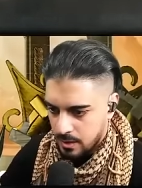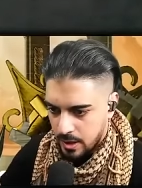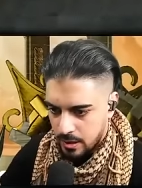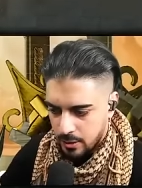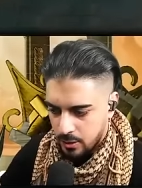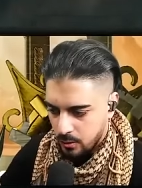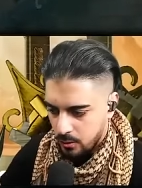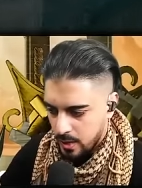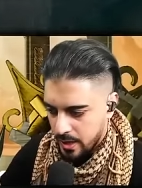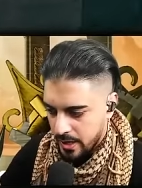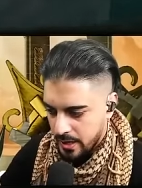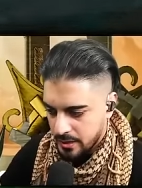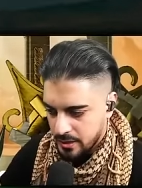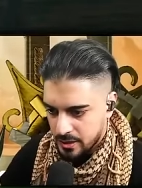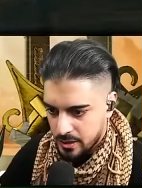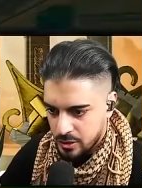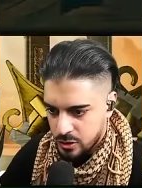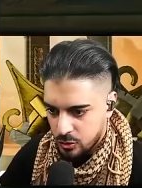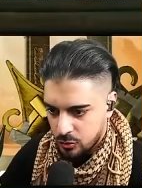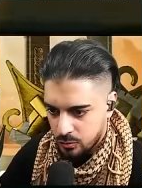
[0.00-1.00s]
I don't know why he
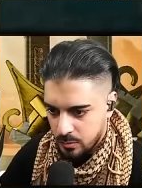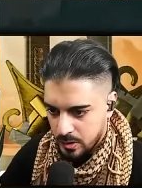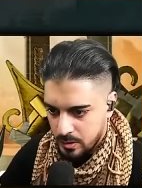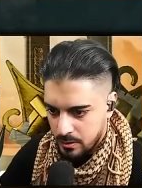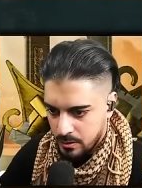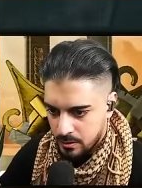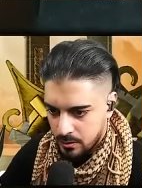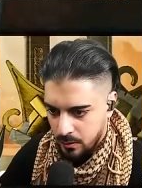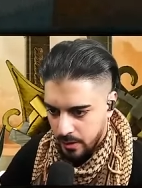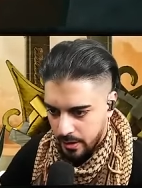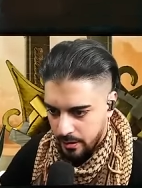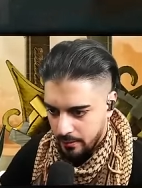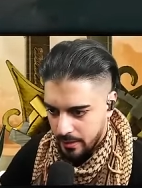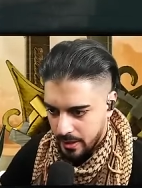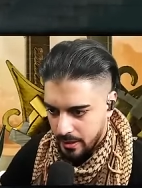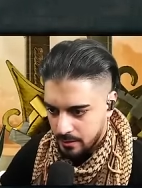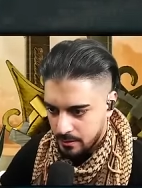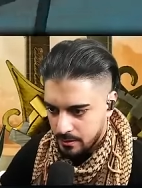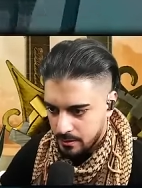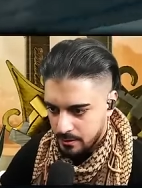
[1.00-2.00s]
didn't shoot me. Wait a minute.